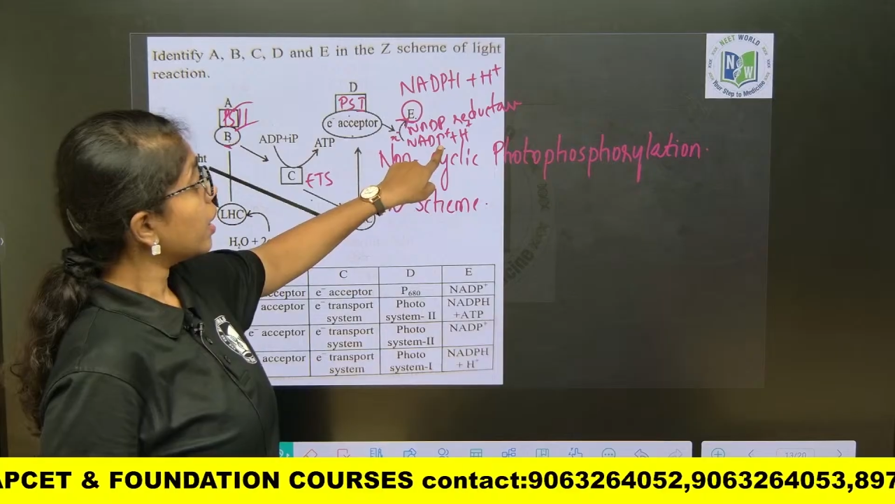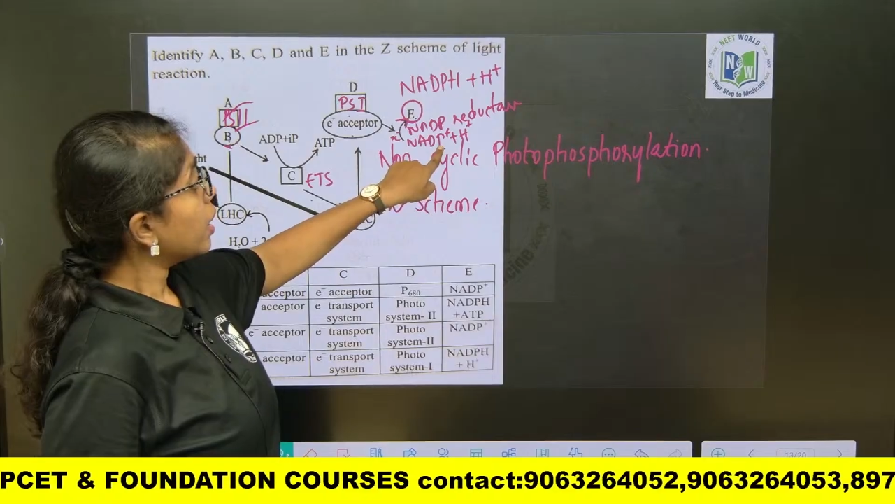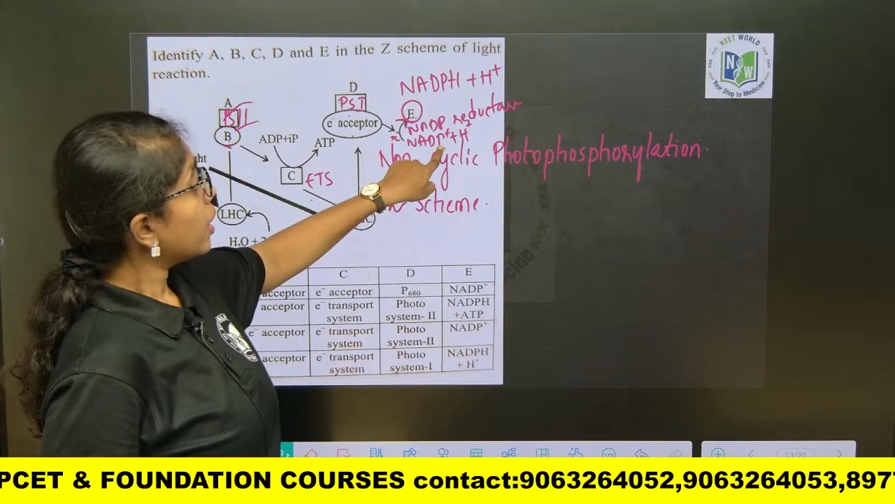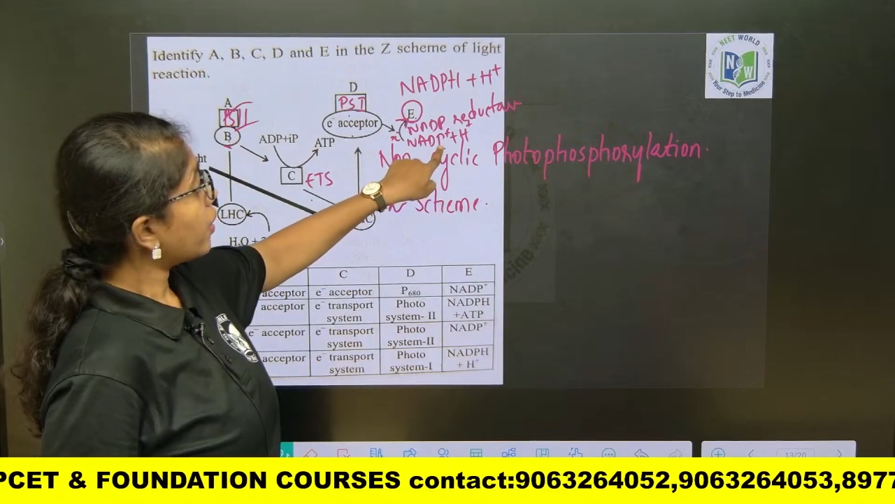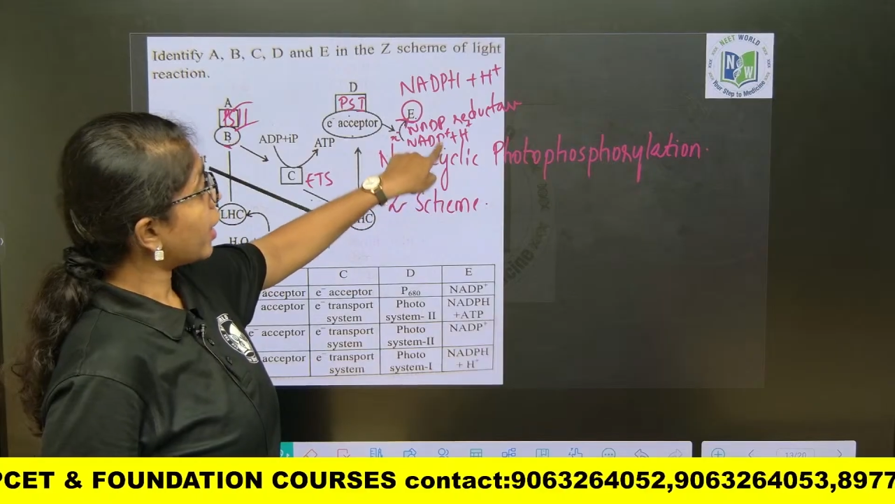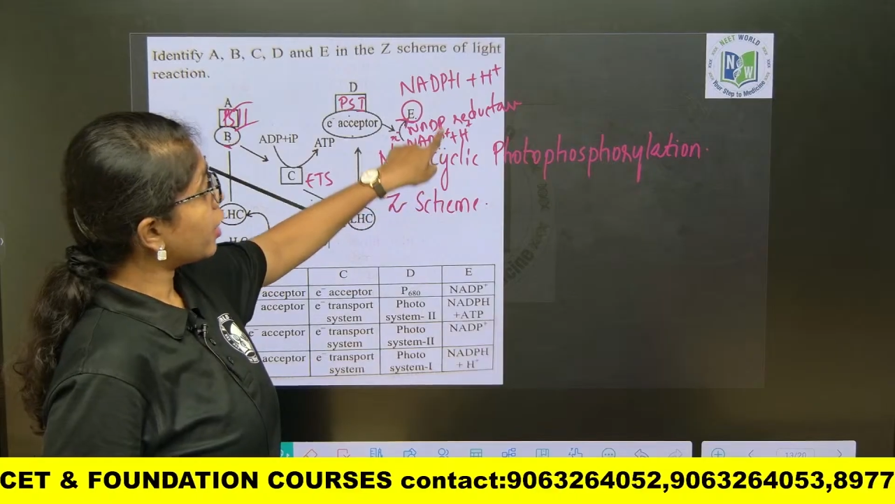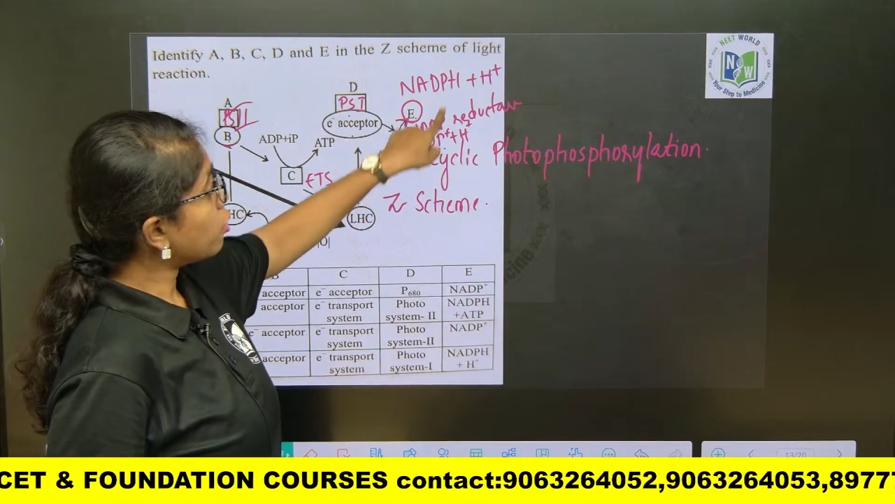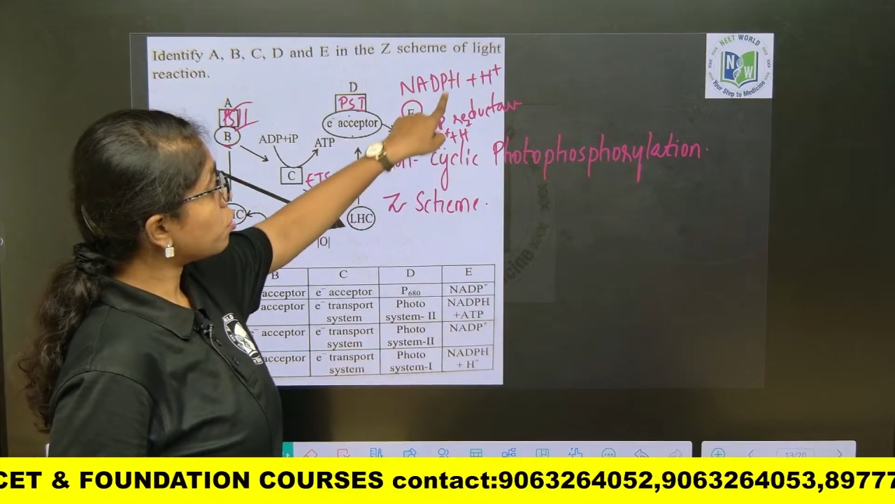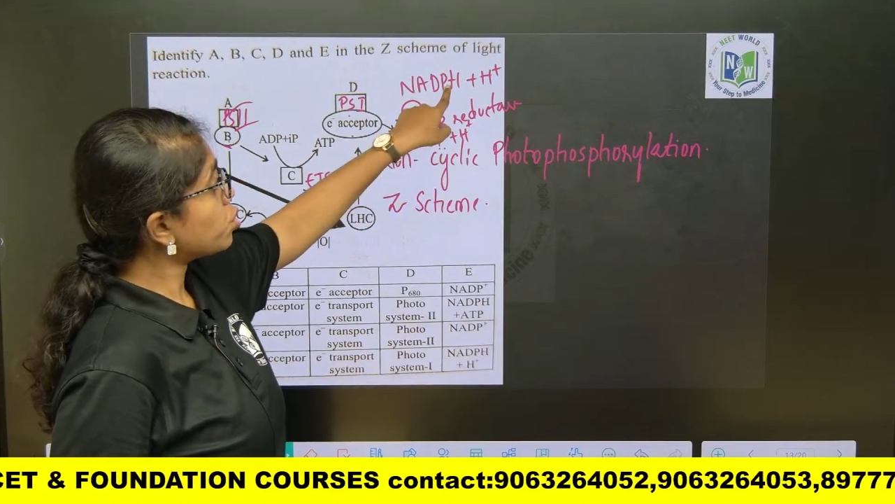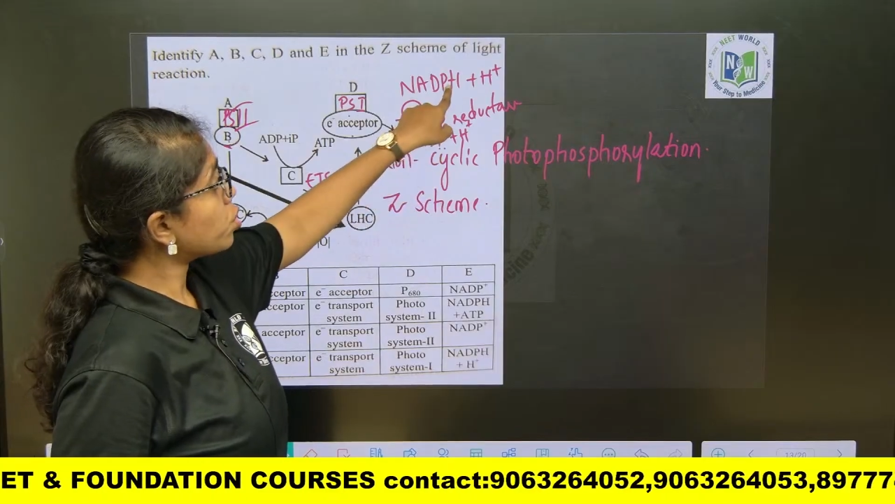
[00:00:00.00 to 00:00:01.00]

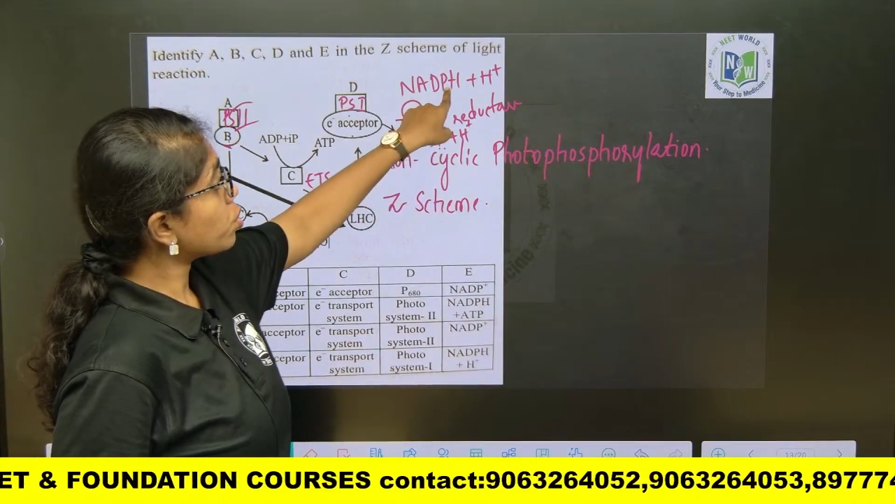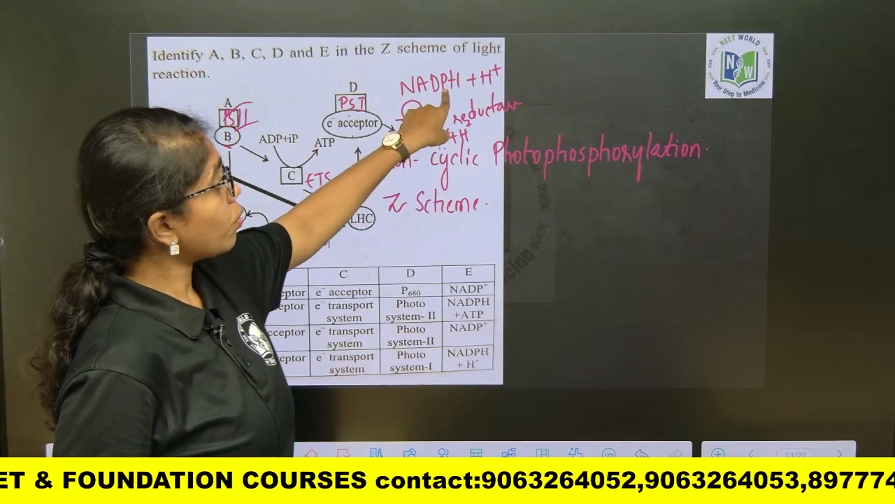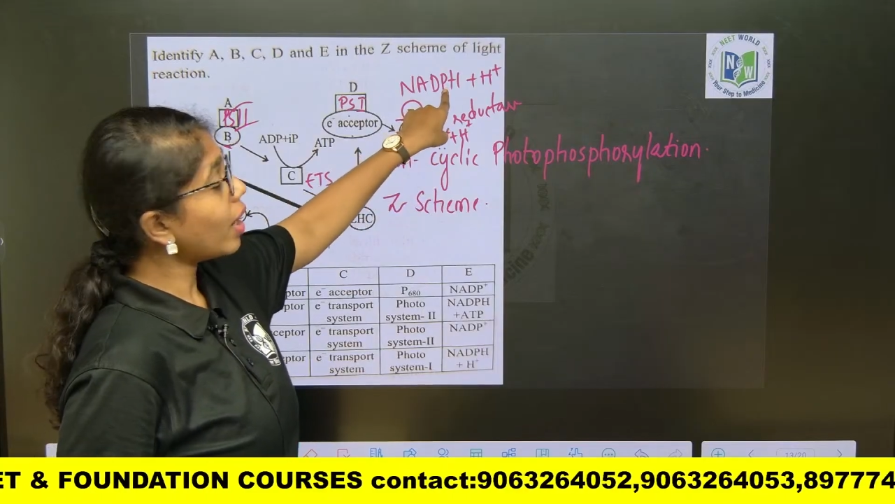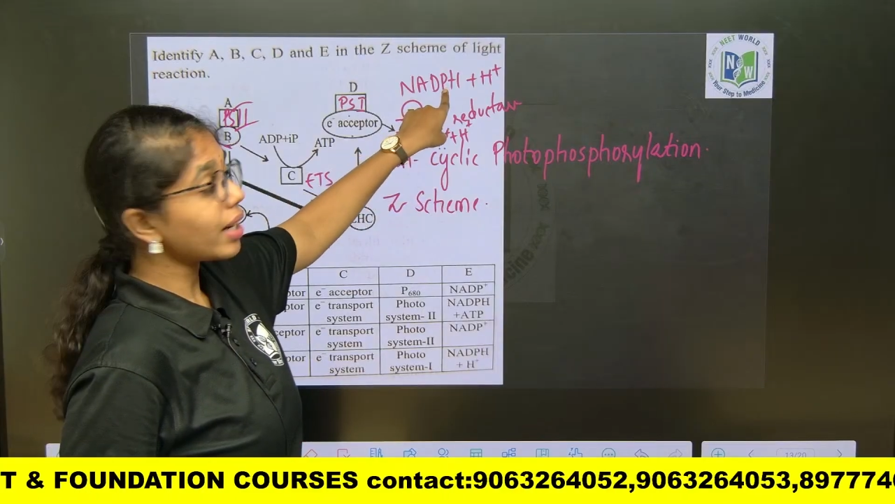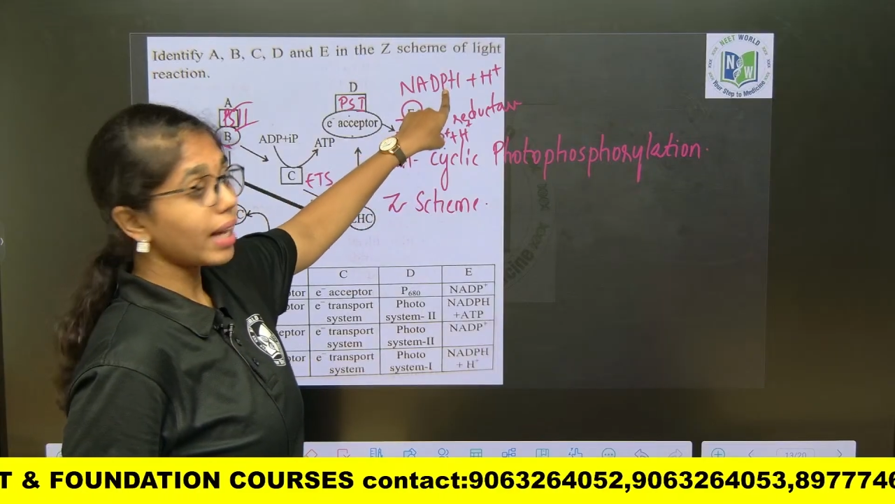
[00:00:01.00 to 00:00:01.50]
reduced to what?